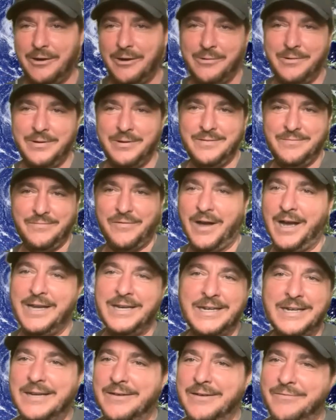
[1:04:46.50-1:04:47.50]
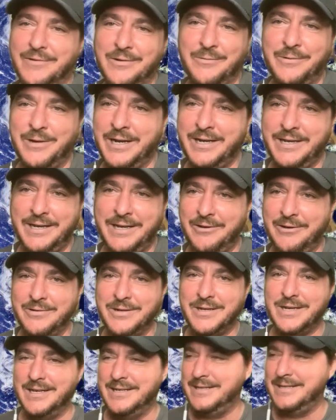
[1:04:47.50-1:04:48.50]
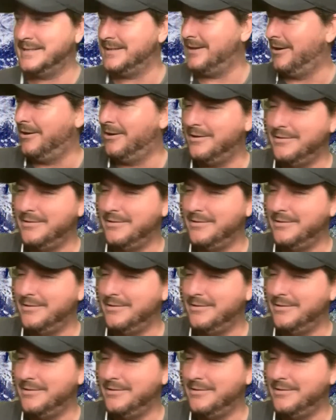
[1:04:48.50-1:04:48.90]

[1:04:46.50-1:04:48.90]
go and find a different way to go, because